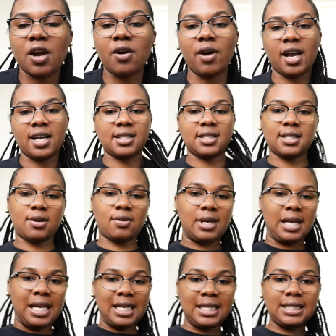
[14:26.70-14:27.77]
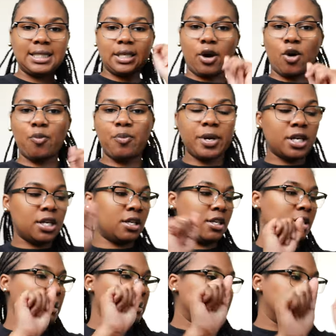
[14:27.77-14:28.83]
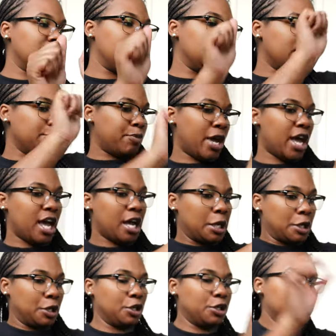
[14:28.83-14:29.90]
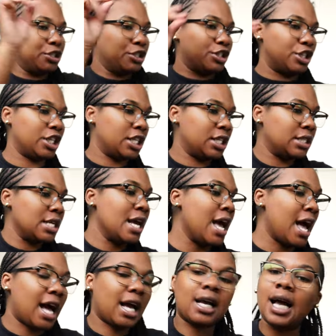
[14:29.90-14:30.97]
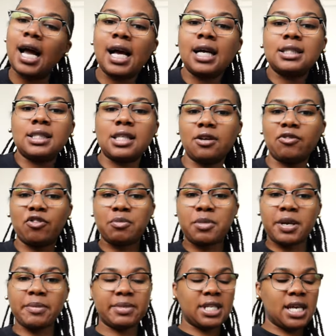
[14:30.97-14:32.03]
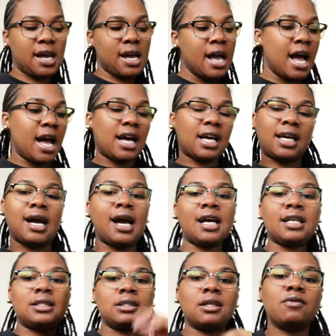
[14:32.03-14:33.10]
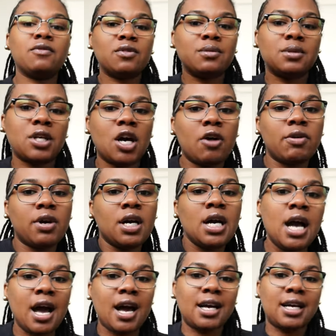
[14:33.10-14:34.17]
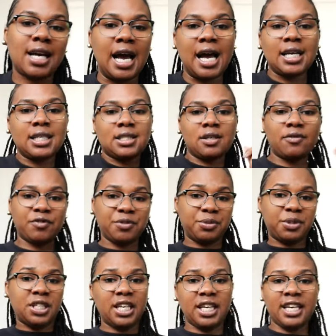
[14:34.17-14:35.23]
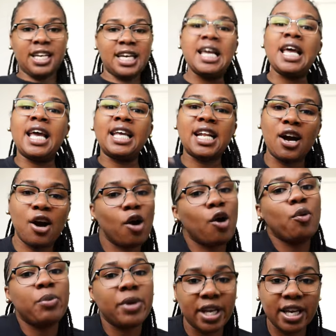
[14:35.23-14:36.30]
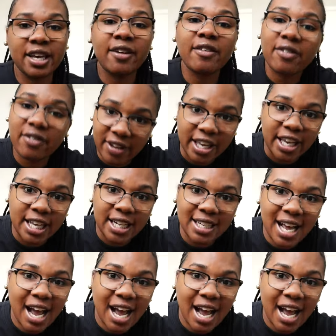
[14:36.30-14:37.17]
Okay, so let's open up these packages. I got something from Amazon. I got something from Zara. I got something from Shein, and I hope it fit.